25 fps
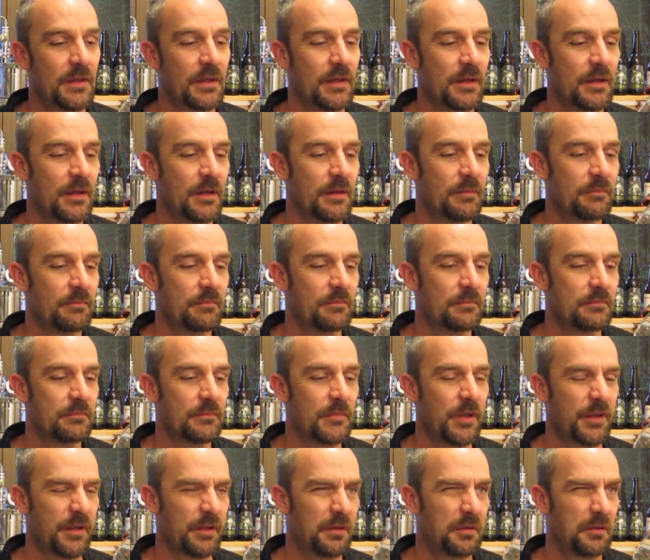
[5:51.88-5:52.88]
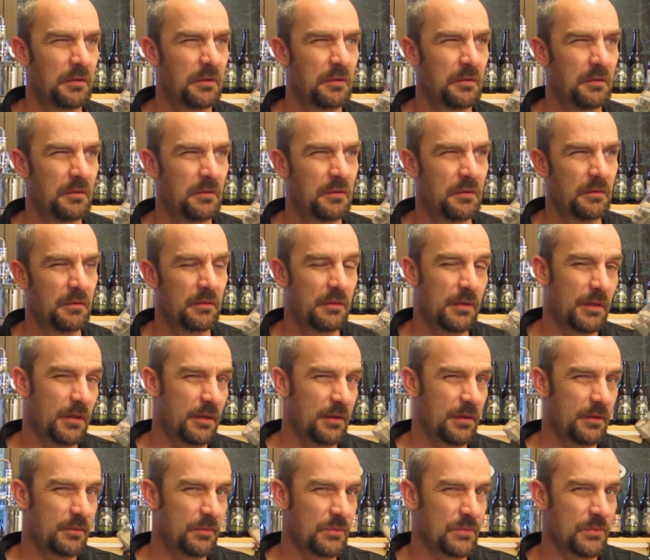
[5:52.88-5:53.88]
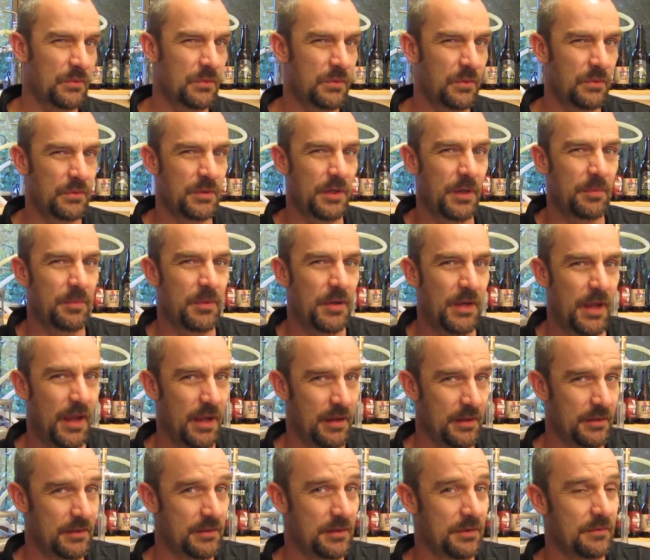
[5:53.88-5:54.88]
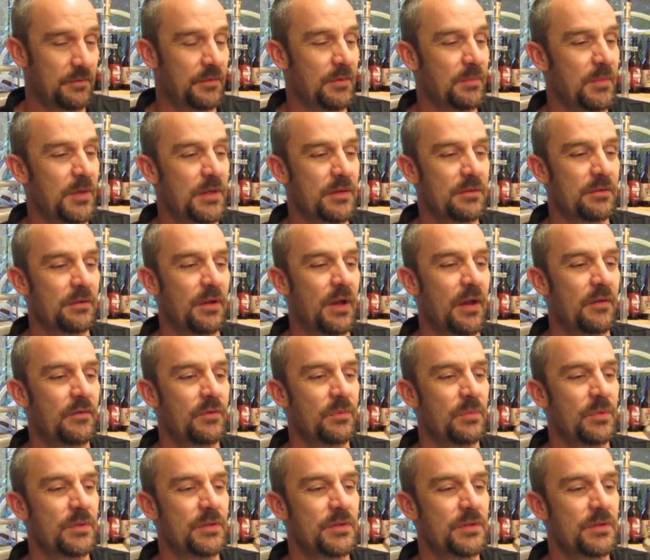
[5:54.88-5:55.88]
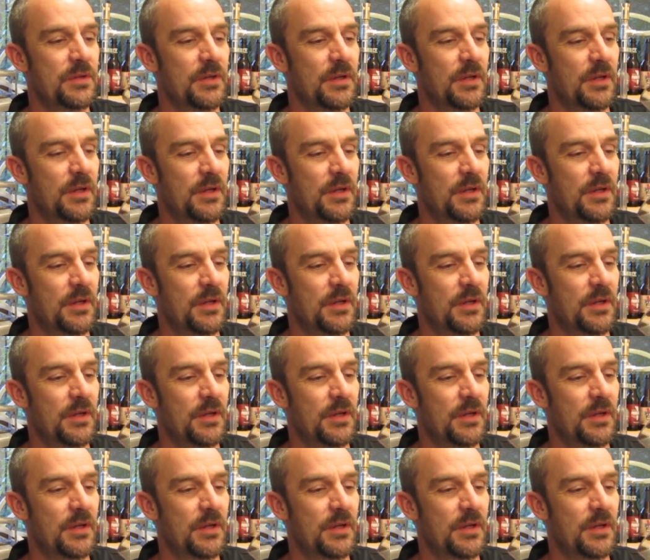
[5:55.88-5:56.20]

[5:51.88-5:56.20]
I think. Yeah, I think it was all cooked up and added to the fermenter afterwards.